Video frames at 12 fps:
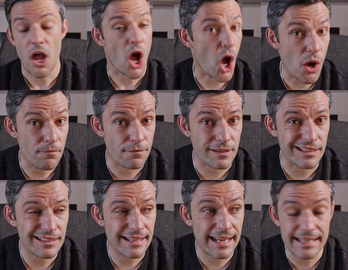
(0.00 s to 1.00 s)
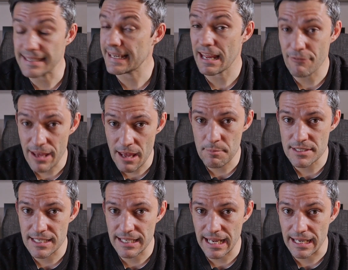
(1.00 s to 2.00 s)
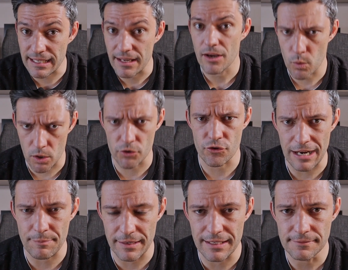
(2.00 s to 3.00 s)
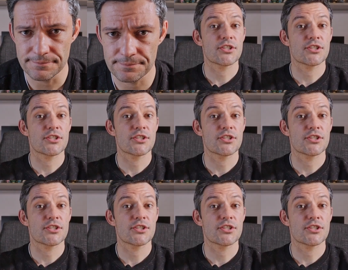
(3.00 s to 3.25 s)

Hopefully it never happens again, World Rugby.